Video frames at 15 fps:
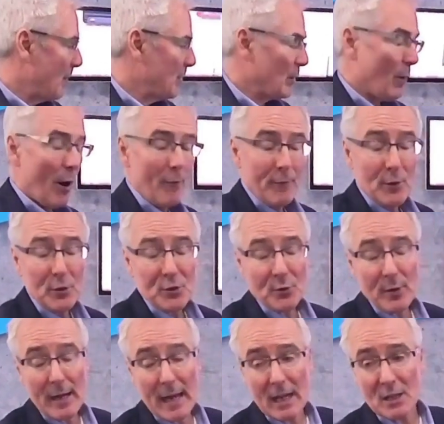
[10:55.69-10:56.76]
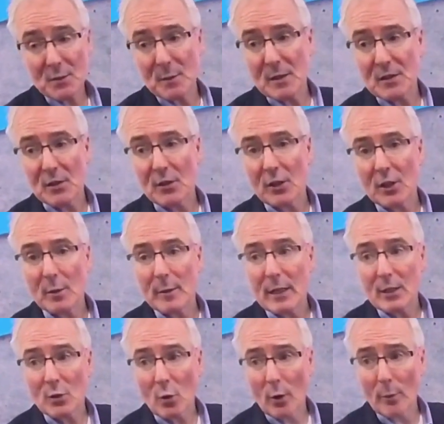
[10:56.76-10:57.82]
There are future enhancements that are going to be
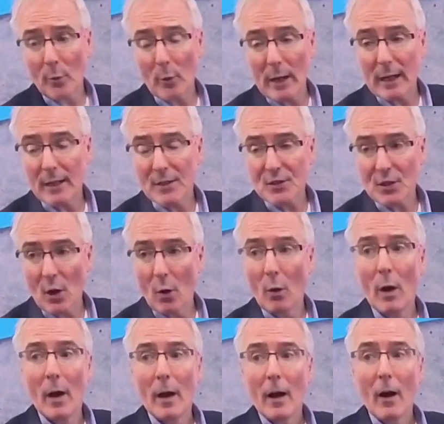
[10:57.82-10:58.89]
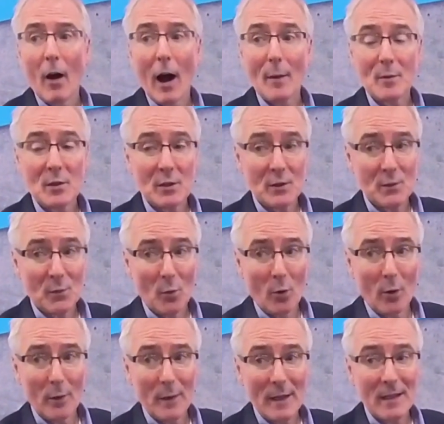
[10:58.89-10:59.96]
incorporated, so options
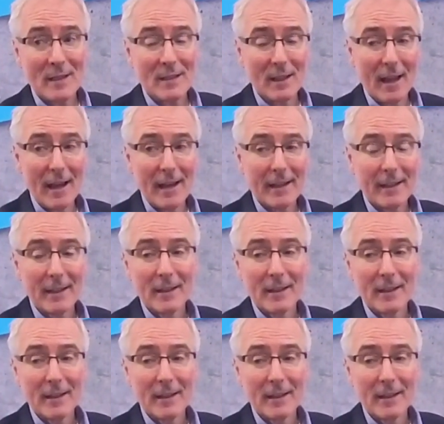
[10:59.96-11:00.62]
for things like